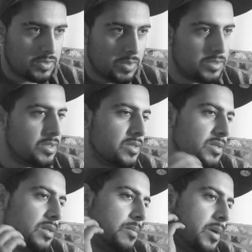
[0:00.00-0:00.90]
question I
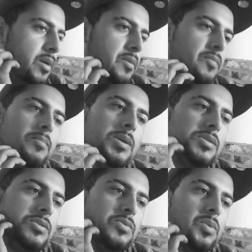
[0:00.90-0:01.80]
seen on my
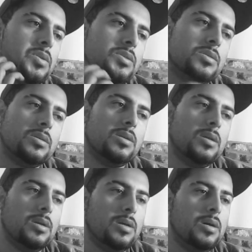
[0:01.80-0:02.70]
messages was,
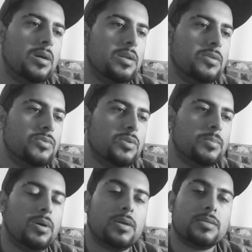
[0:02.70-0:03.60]
how do you tune a
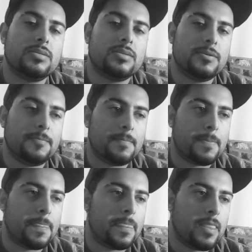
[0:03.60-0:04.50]
box?
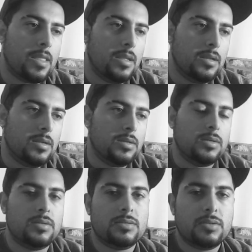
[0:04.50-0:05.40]

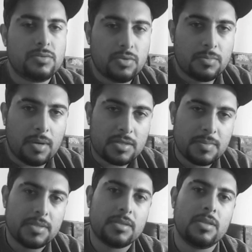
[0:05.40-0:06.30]
So to tune a box,
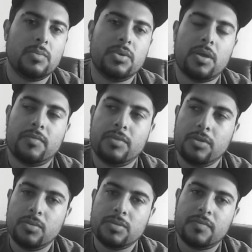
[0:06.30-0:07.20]
basically what you have to
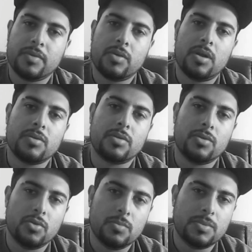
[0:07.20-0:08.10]
do is figure out your
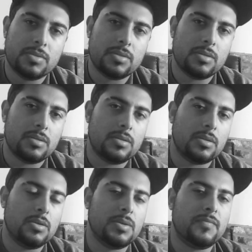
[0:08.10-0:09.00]
cubes, the
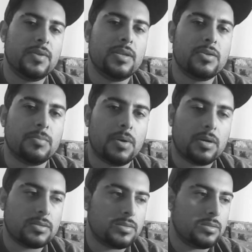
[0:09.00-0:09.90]
cubic feet in your
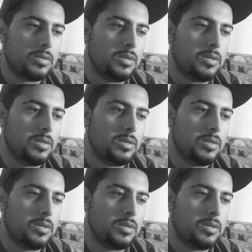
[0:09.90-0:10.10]
box.